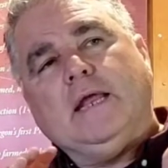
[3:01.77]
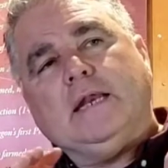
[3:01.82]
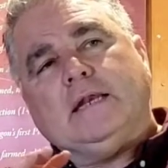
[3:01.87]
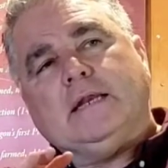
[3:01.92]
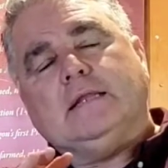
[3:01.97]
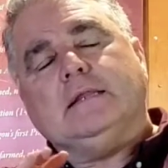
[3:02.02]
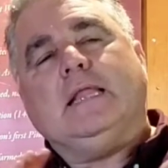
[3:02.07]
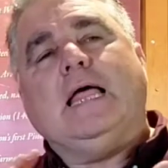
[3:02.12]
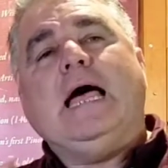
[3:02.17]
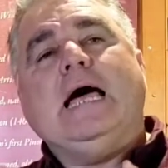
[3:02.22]

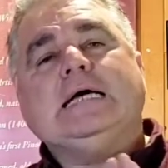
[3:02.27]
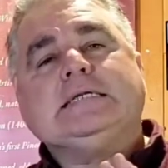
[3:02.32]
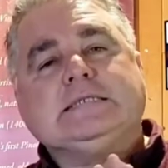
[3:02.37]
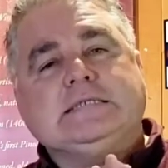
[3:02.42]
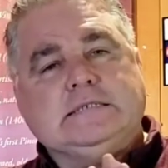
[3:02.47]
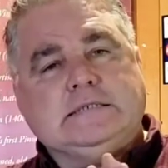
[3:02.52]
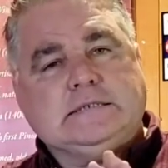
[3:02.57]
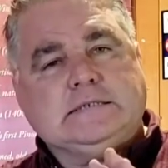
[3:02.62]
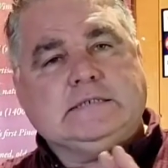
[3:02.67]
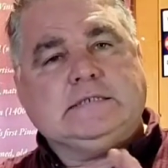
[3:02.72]
and
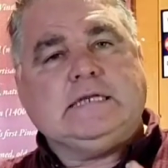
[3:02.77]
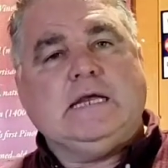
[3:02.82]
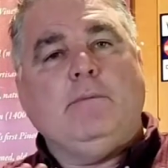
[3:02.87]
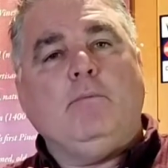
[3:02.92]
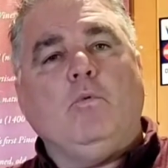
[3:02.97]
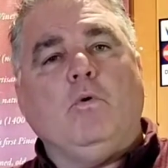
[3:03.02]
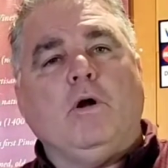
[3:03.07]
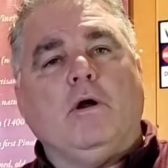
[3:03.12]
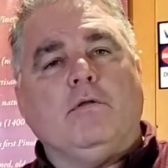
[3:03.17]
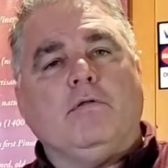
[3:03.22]
glasses,
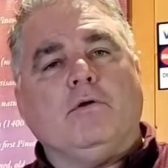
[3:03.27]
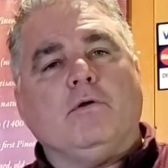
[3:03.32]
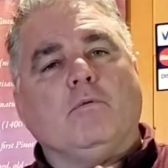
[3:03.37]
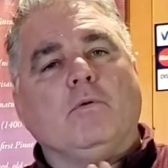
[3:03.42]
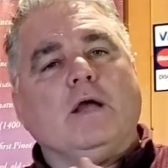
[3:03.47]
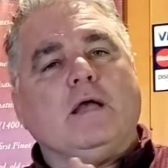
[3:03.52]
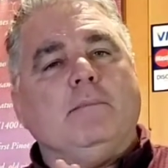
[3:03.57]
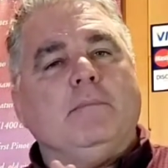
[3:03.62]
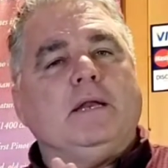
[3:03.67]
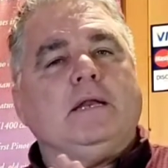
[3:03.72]
stemware, there are
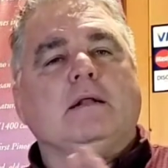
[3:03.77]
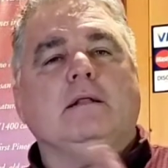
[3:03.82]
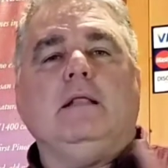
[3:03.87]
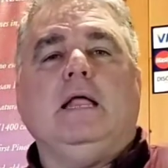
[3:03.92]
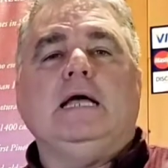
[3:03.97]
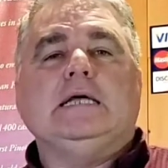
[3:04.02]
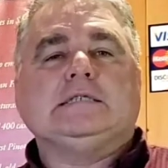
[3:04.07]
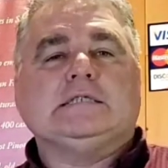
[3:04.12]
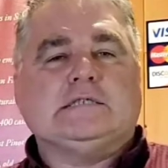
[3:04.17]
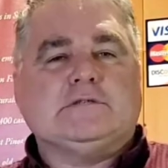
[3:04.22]
recommended
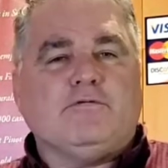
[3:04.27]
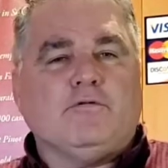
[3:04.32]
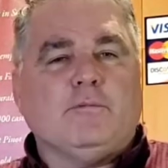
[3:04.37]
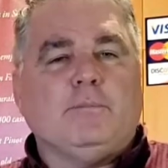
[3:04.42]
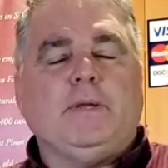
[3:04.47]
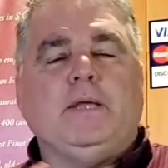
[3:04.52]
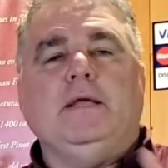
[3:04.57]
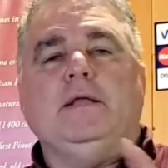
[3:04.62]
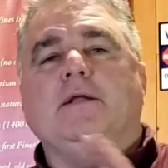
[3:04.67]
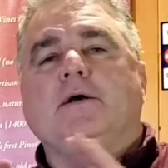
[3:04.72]
glasses for
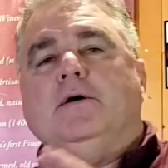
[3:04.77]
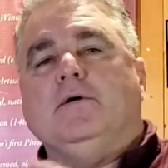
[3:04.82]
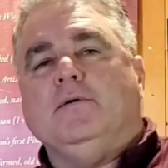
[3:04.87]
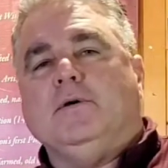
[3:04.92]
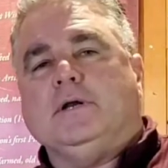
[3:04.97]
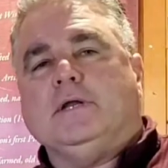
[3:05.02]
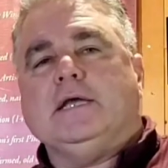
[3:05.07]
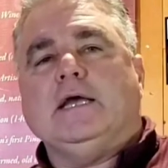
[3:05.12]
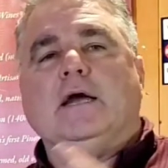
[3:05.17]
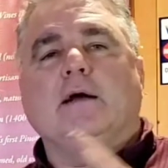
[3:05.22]
Pinot
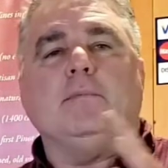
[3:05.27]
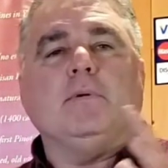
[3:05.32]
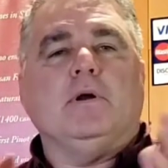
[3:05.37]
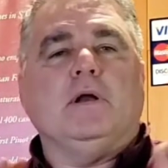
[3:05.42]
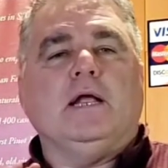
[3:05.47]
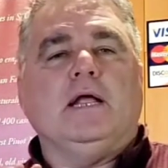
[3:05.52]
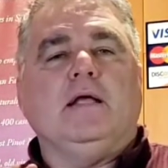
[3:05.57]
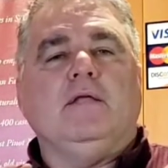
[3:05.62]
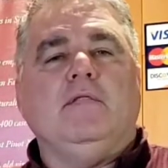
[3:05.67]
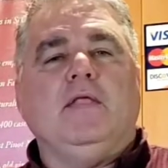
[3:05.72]
and
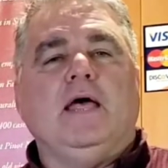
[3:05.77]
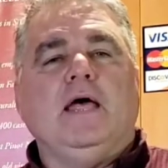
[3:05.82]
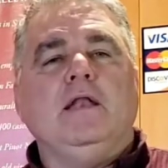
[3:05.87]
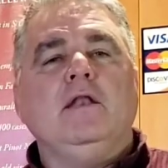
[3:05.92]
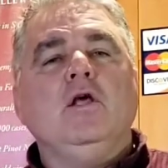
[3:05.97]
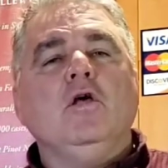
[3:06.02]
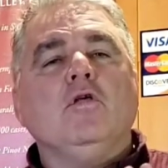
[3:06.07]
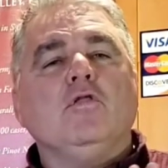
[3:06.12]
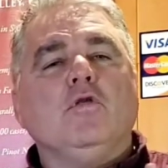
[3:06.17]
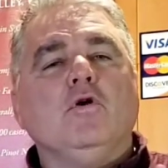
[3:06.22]
Cabernet and
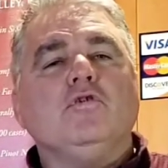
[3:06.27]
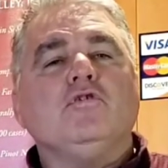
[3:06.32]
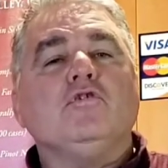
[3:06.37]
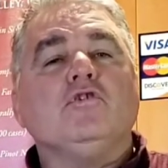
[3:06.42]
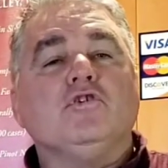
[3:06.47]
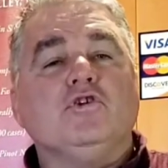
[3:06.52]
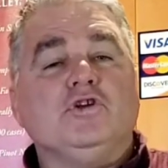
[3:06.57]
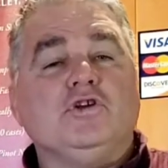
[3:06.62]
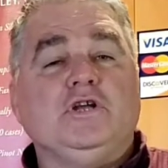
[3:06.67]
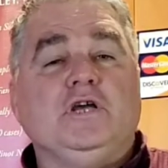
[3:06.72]
that. Those
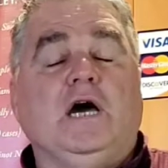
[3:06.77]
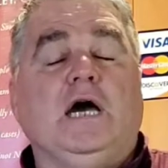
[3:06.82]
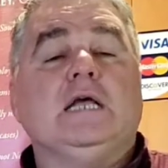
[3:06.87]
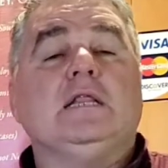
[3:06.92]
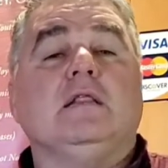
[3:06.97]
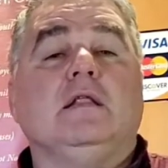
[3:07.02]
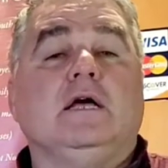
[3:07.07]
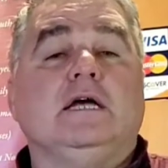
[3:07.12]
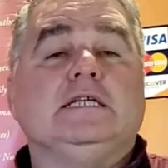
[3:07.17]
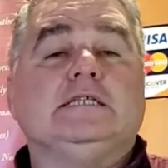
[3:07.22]
are good
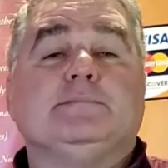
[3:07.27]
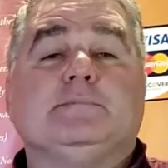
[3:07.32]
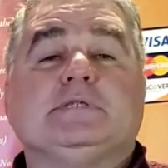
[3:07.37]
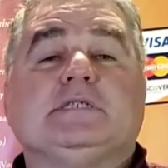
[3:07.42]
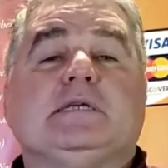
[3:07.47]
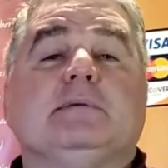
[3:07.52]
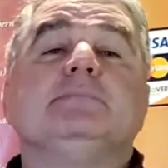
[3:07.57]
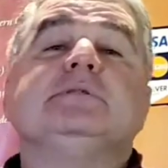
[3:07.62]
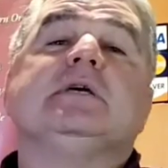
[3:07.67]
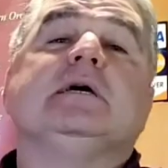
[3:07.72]
guidelines, but
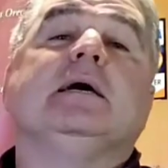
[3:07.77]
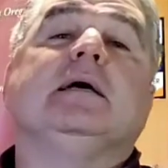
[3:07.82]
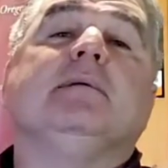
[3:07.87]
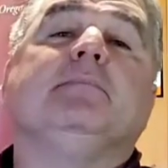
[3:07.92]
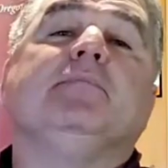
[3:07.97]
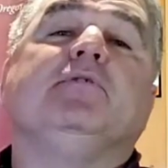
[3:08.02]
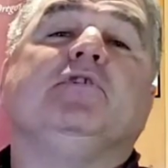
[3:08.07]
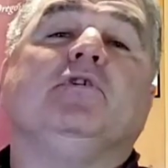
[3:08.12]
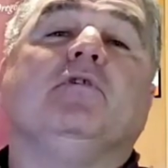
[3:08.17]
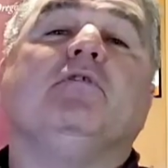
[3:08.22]

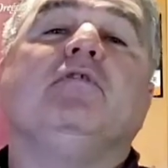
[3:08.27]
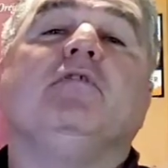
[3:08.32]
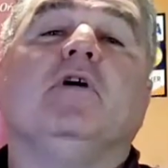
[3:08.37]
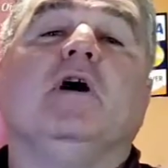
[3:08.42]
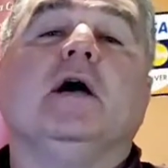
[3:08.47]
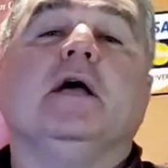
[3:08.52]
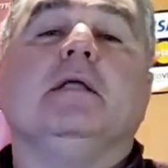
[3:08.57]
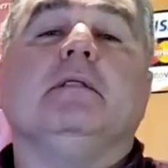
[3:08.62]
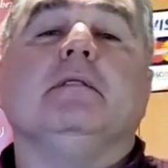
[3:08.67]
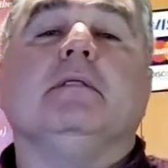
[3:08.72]
sometimes you'll
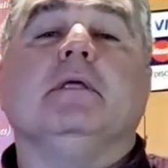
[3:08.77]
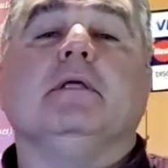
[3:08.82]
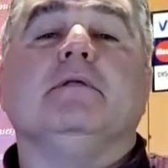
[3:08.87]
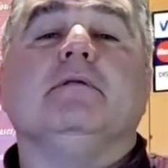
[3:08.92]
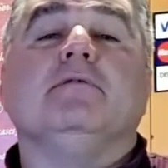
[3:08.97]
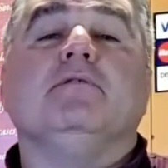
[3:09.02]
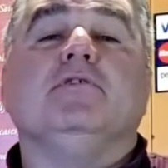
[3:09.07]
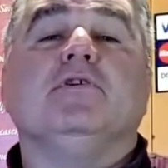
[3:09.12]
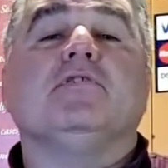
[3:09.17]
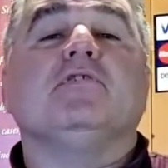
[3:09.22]
find
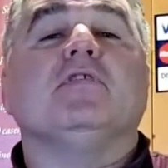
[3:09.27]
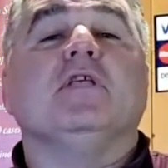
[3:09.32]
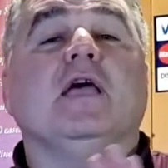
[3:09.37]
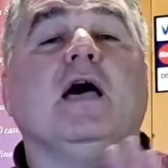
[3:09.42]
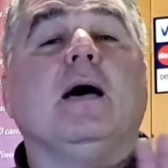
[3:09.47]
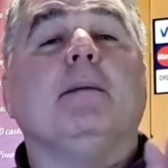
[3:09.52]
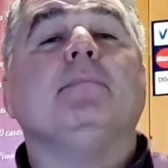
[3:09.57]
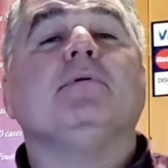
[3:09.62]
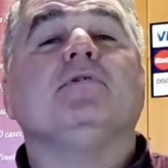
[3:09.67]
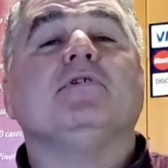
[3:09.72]
that just the
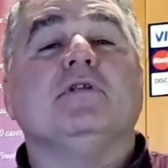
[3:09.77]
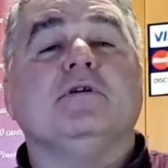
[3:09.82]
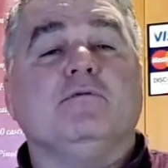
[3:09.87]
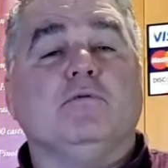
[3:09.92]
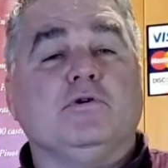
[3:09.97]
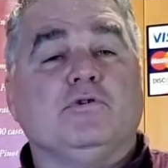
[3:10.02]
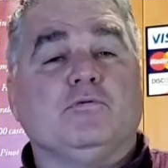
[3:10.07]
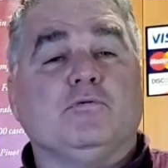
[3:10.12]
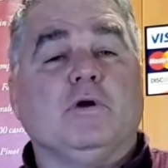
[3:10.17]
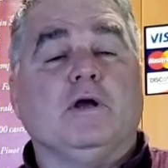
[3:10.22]
opposite of
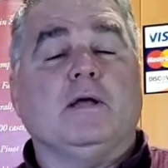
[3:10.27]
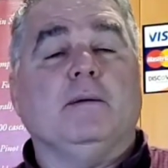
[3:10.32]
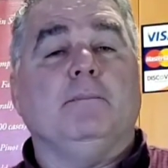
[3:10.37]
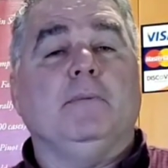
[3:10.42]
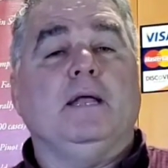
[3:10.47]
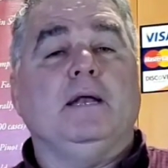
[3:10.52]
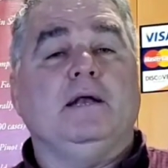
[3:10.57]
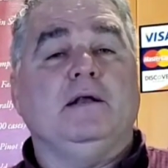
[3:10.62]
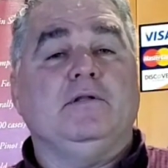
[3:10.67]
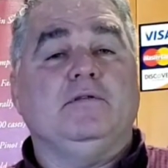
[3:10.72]
what's
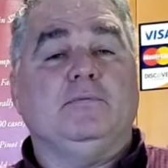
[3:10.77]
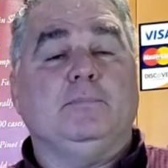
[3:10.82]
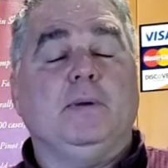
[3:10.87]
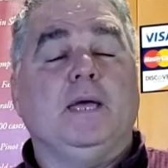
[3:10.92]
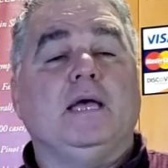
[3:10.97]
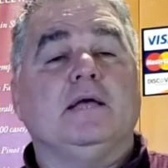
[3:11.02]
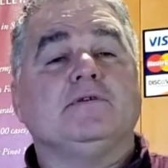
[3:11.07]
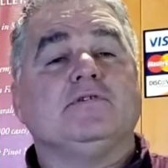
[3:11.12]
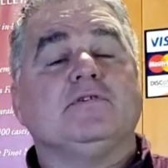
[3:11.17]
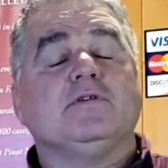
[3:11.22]
recommended is
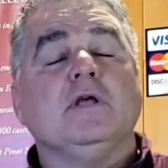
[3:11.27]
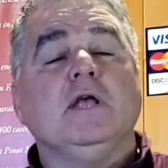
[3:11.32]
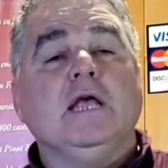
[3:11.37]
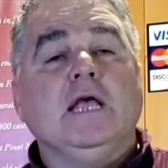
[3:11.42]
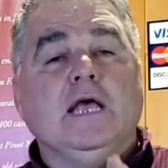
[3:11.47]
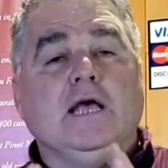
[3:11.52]
best.